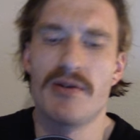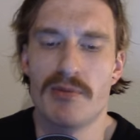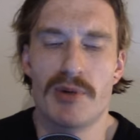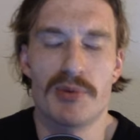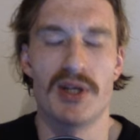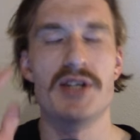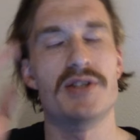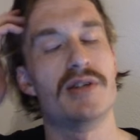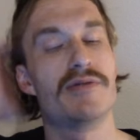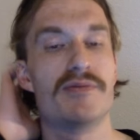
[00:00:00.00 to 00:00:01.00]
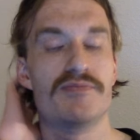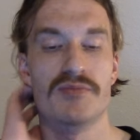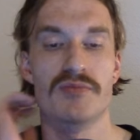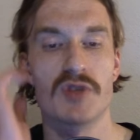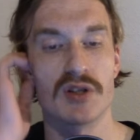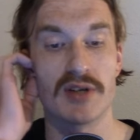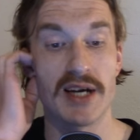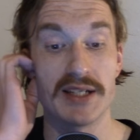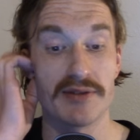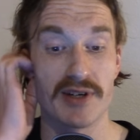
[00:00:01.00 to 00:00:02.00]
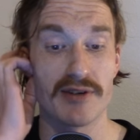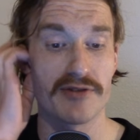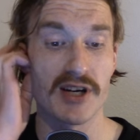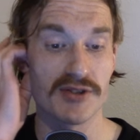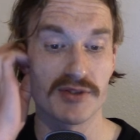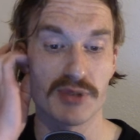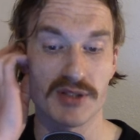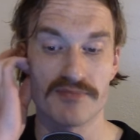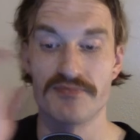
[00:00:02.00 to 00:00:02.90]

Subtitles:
a population of, 85,000, but